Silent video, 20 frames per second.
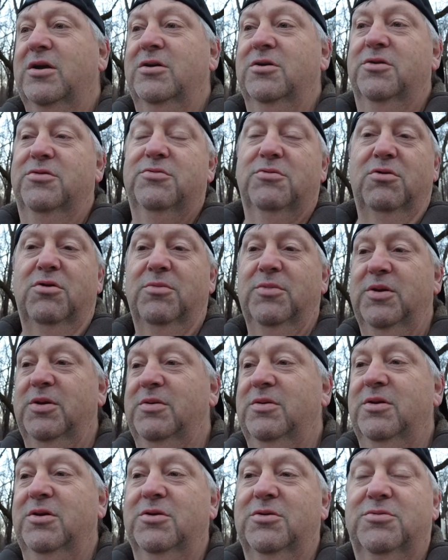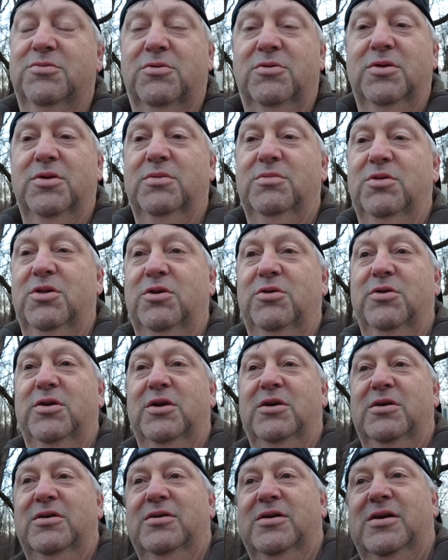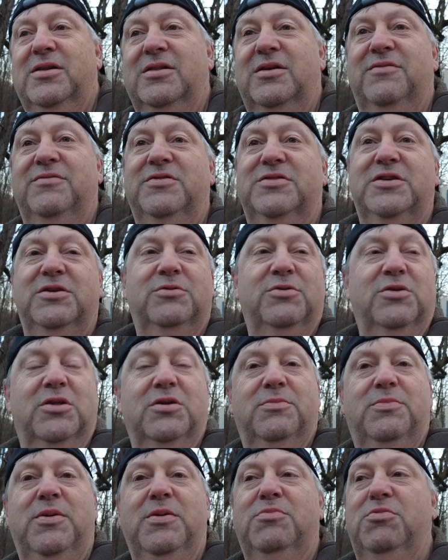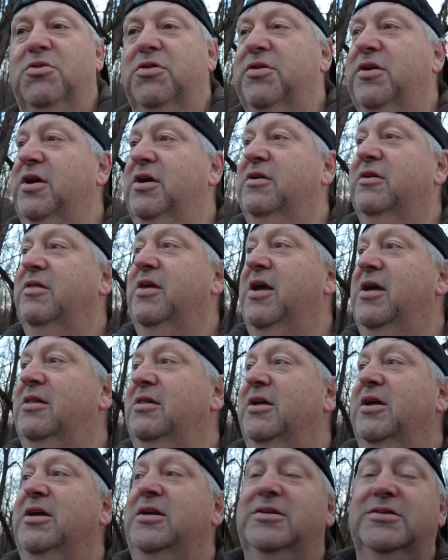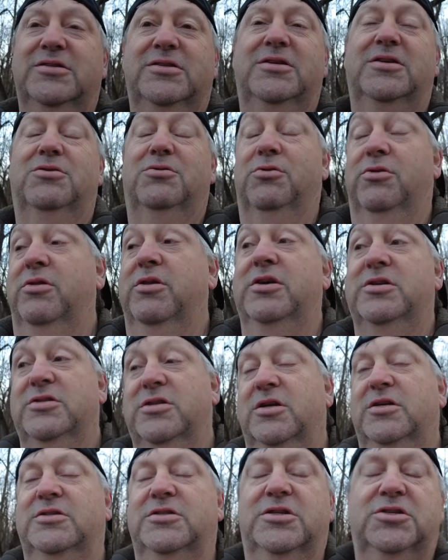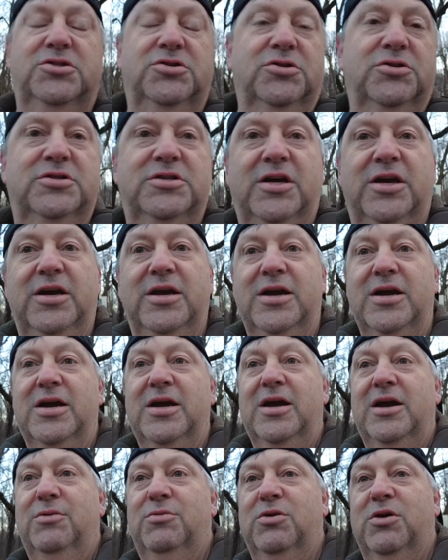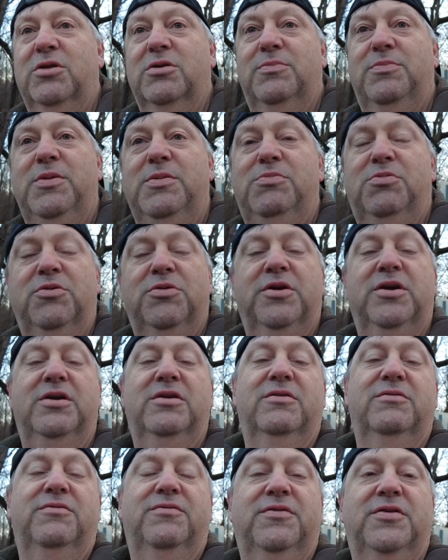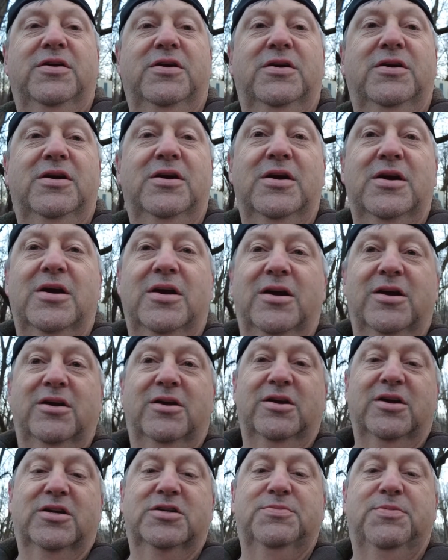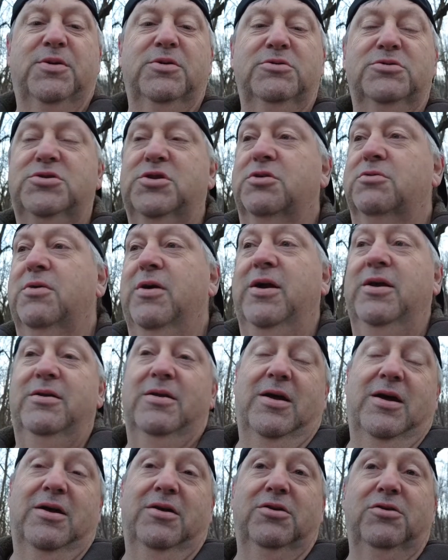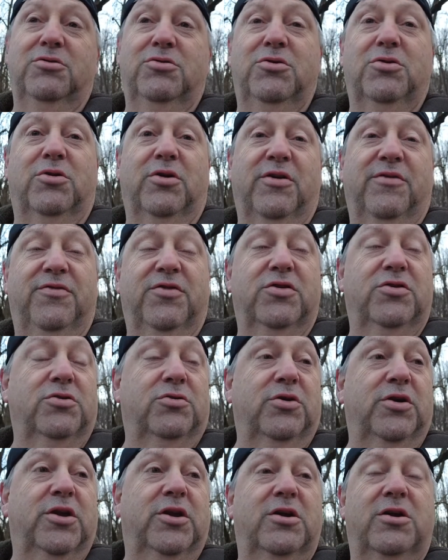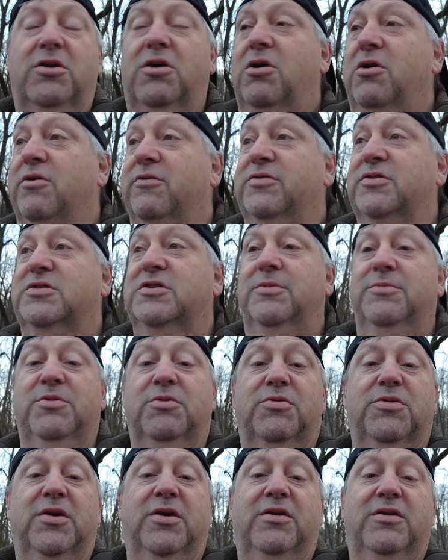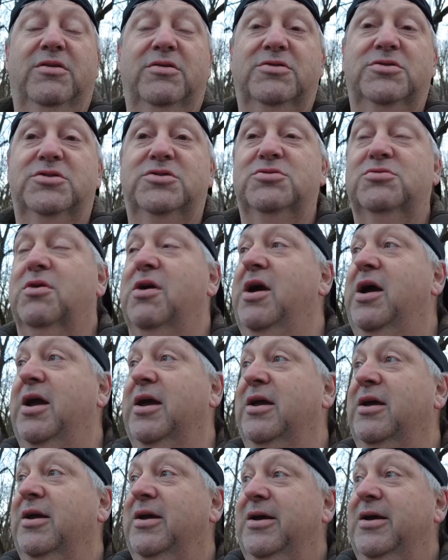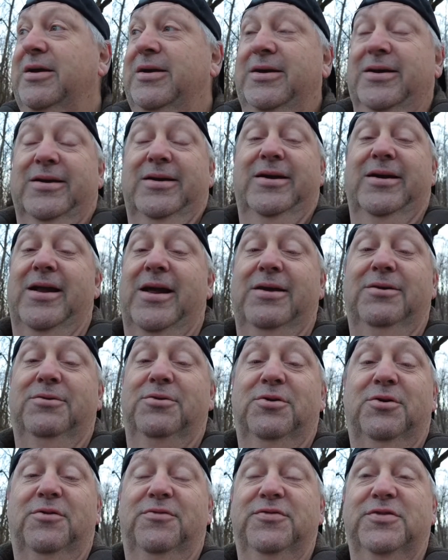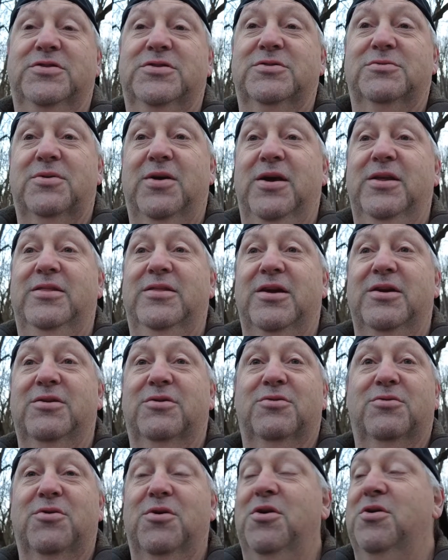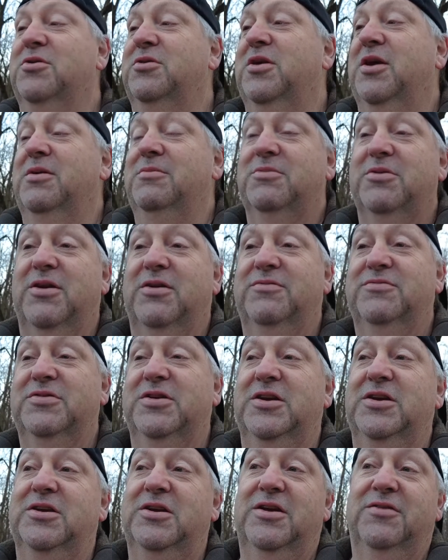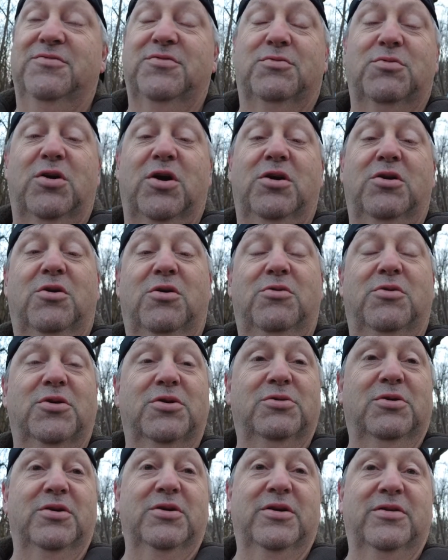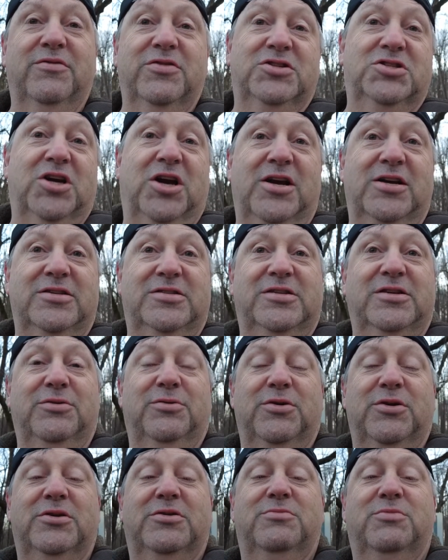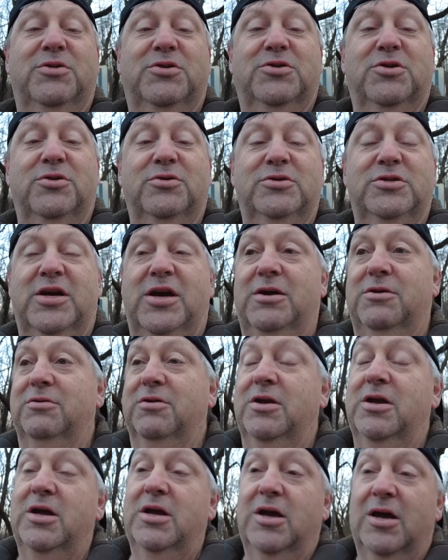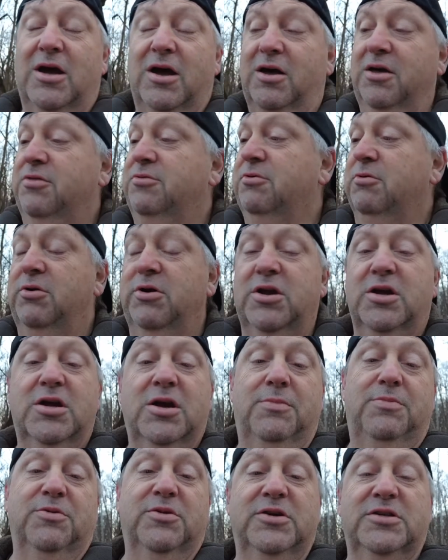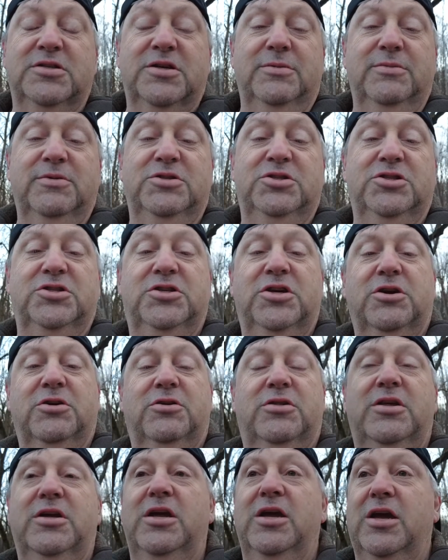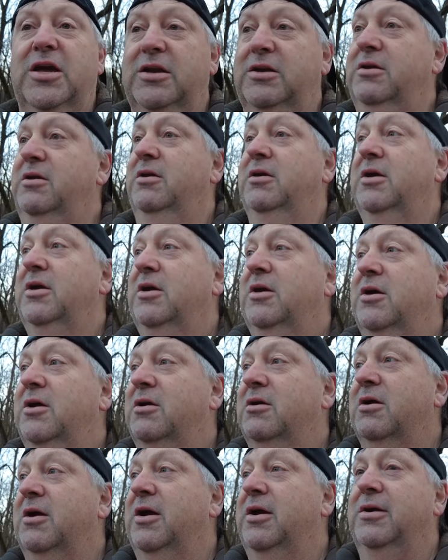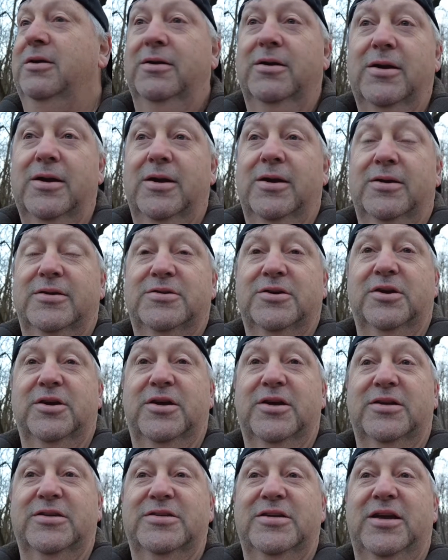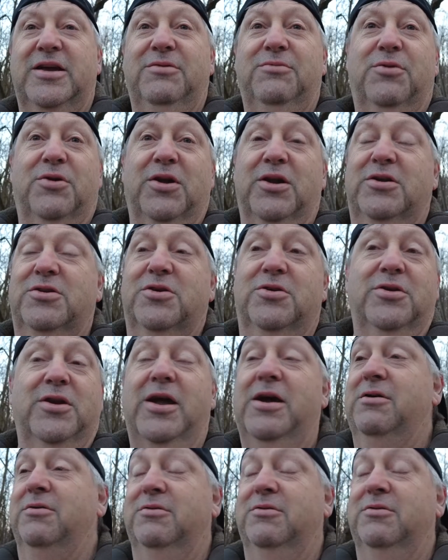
Throw them in, throw in below, and I'd love to see what other people think of that lens, or this lens, I should say, and what other people think of exposed to the right, how you do it, if you're doing it at all, or if it's something you think you should try. Again, I don't know if it's the right thing or the wrong thing, but I've seen enough to where I know I want to go out and give it a shot and see what turns out. I'll throw in a couple of these images here at the end, all right, so you can see what I turned out